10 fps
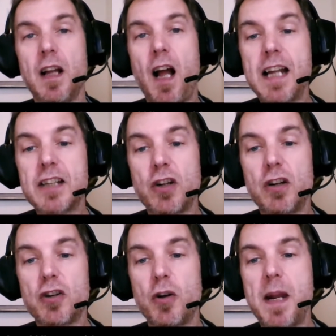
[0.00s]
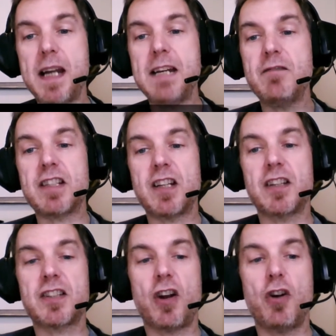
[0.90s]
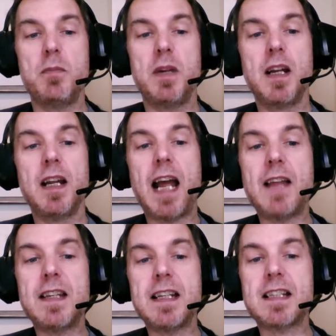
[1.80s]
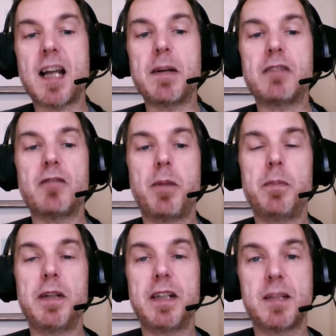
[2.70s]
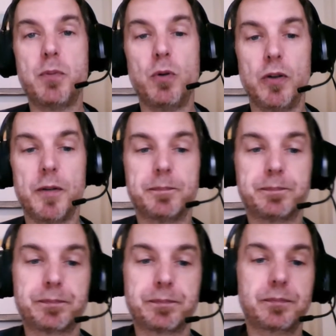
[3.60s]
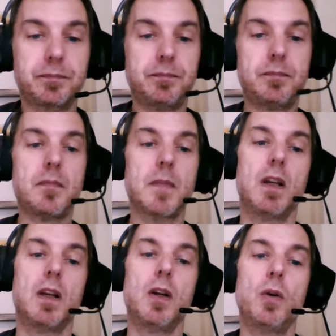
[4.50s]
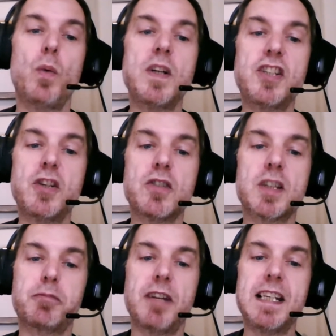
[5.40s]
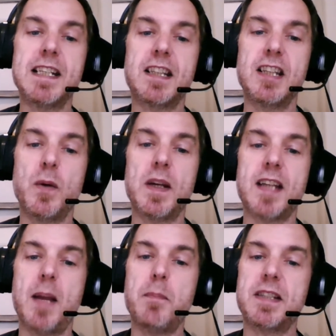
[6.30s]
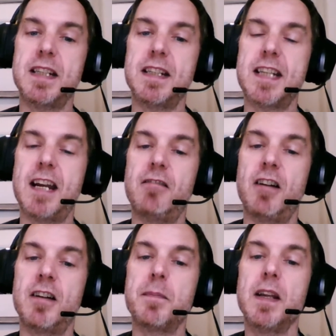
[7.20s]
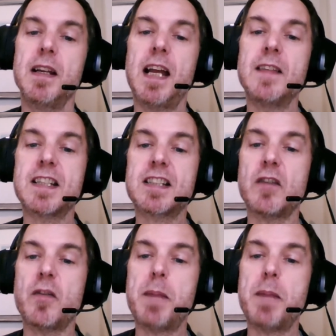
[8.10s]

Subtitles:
Ayatollah Khomeini returns home, and the Islamic Republic is born. When students break into the US embassy in Tehran and discover